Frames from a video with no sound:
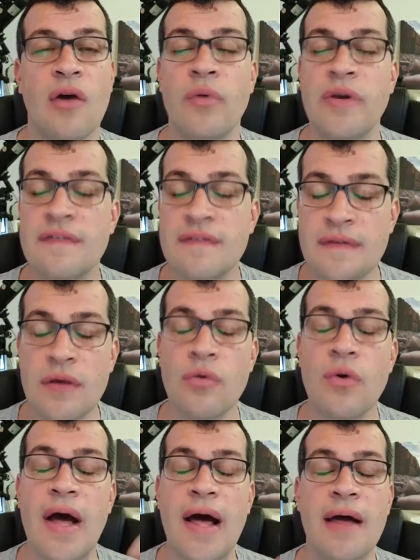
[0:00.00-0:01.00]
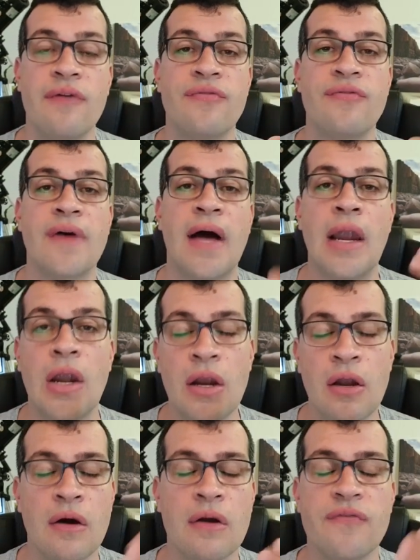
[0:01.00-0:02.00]
we still have a
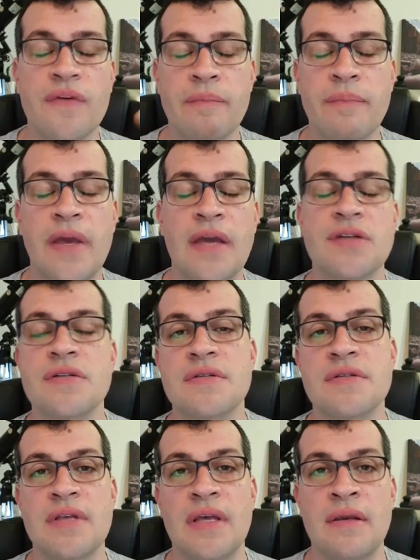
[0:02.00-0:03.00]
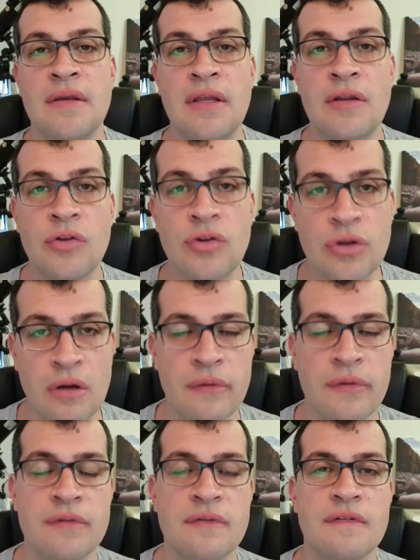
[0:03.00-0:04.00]
lot of impatience and
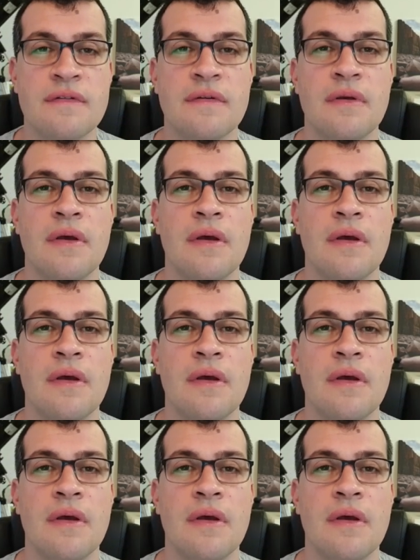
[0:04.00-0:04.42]
intolerance